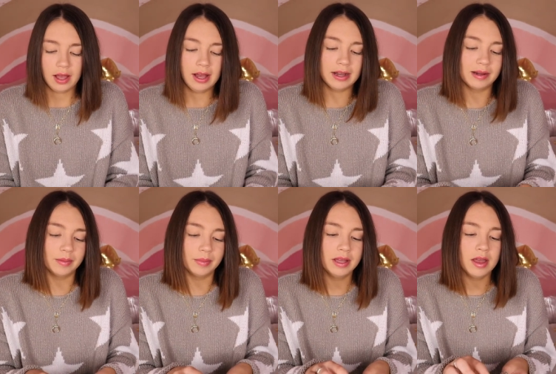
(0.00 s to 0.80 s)

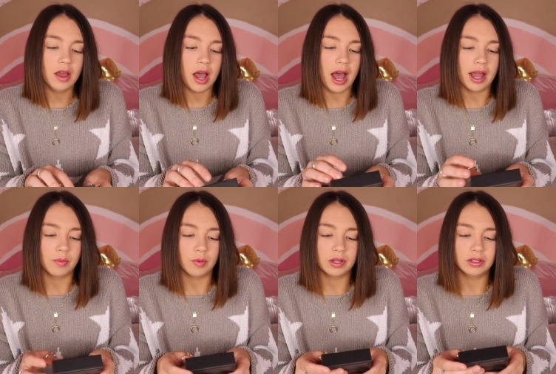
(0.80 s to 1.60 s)
Um, I
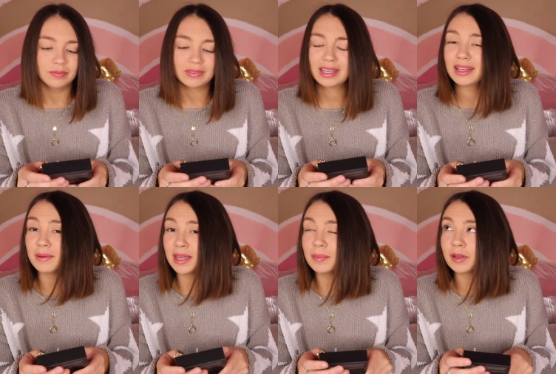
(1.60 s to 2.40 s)
will
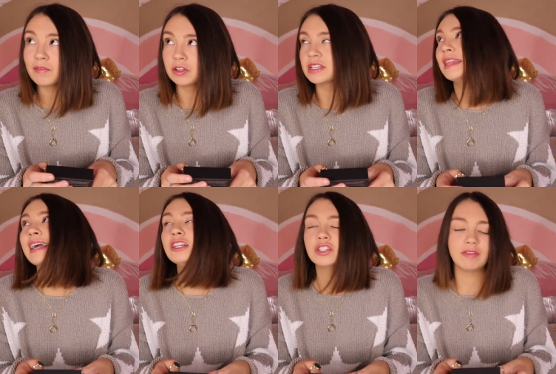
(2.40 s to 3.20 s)
keep looking for those. I
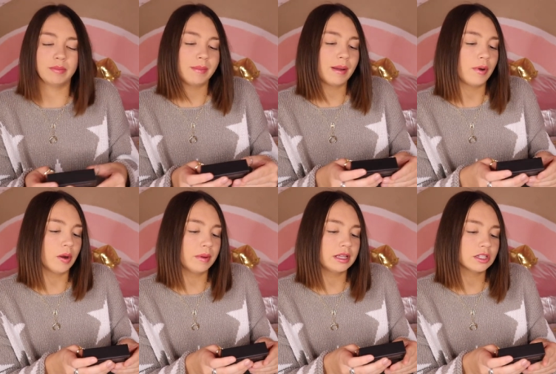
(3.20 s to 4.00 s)
think I just left them at my
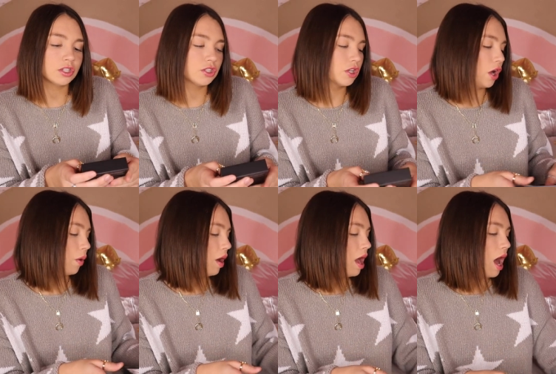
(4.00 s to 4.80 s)
apartment,
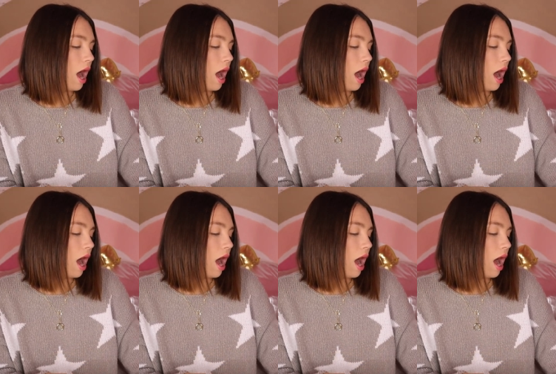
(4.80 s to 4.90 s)
so